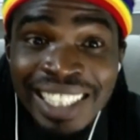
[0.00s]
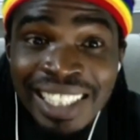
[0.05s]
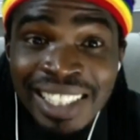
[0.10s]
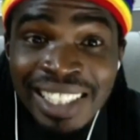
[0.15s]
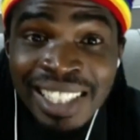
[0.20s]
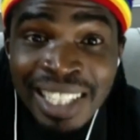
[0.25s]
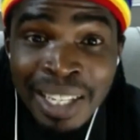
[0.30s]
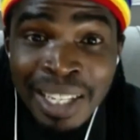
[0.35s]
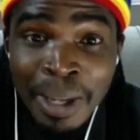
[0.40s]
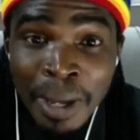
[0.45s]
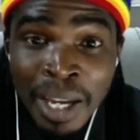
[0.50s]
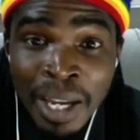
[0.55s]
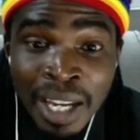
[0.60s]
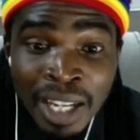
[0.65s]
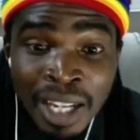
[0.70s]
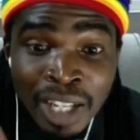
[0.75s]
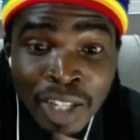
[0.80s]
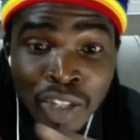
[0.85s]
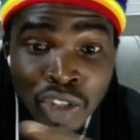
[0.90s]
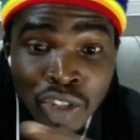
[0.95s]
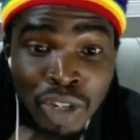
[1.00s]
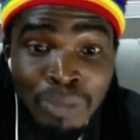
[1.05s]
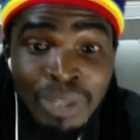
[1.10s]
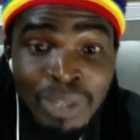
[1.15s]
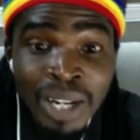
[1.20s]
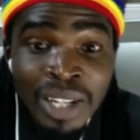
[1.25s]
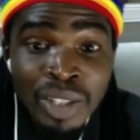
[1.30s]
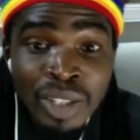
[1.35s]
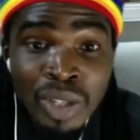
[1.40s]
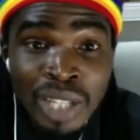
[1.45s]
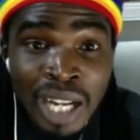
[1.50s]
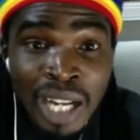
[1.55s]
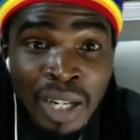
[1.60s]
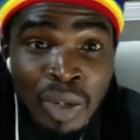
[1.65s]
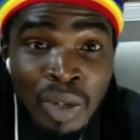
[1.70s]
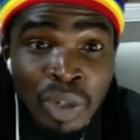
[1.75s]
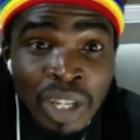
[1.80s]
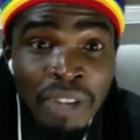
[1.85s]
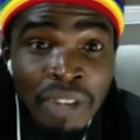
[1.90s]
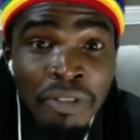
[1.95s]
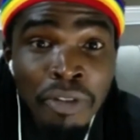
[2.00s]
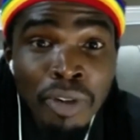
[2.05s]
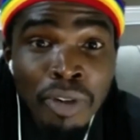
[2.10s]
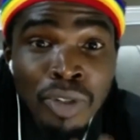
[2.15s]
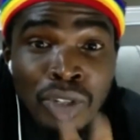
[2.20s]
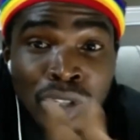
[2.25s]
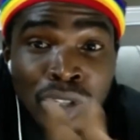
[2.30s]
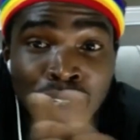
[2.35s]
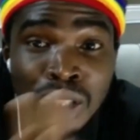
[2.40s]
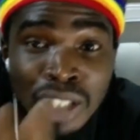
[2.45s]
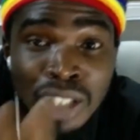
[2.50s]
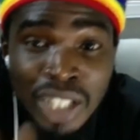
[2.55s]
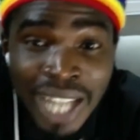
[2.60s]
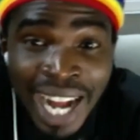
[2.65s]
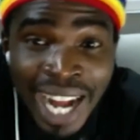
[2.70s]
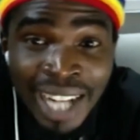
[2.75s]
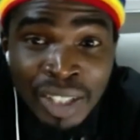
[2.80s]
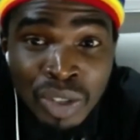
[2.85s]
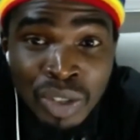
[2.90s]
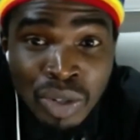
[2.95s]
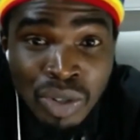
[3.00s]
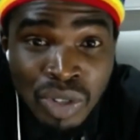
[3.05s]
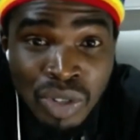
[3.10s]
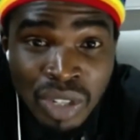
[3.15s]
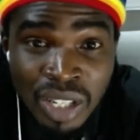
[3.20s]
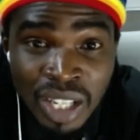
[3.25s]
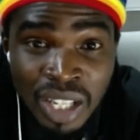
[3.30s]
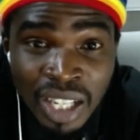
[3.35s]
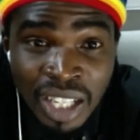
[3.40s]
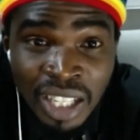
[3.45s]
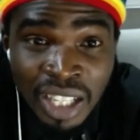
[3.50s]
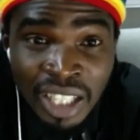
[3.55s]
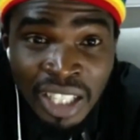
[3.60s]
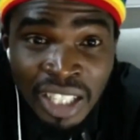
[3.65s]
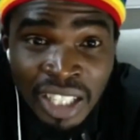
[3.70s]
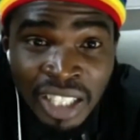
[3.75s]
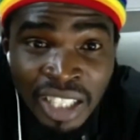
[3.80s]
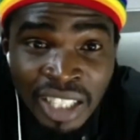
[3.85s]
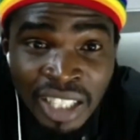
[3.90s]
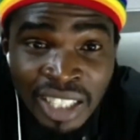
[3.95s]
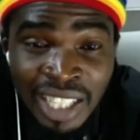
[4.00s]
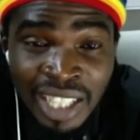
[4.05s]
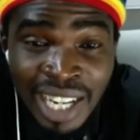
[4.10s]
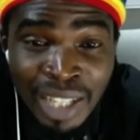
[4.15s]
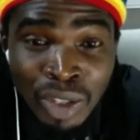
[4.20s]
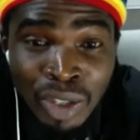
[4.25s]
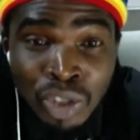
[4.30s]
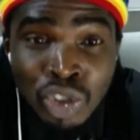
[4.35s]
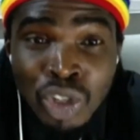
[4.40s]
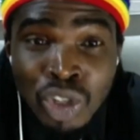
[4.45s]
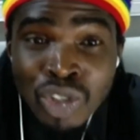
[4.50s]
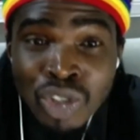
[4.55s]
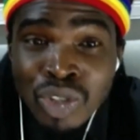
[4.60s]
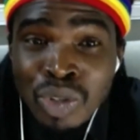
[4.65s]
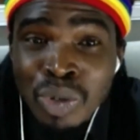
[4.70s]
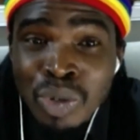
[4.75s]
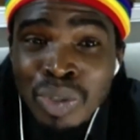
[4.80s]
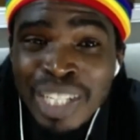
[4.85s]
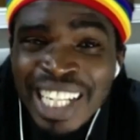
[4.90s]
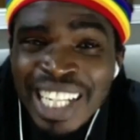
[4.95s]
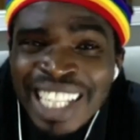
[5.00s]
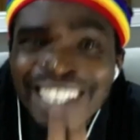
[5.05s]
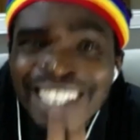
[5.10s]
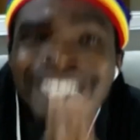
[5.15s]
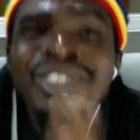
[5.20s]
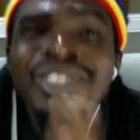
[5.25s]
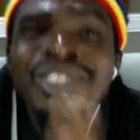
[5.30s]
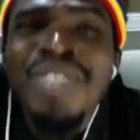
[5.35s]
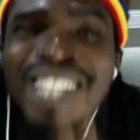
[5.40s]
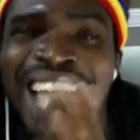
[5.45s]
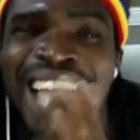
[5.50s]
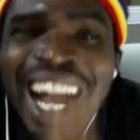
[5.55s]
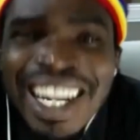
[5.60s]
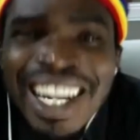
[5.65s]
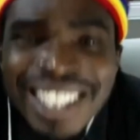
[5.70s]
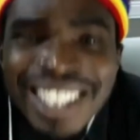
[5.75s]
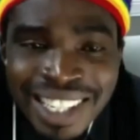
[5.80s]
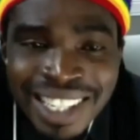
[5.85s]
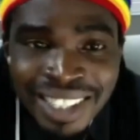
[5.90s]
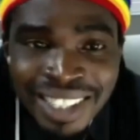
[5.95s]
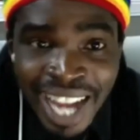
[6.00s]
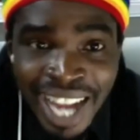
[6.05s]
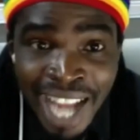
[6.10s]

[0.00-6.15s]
See, some directors are looking for such actors that are not just good in just acting.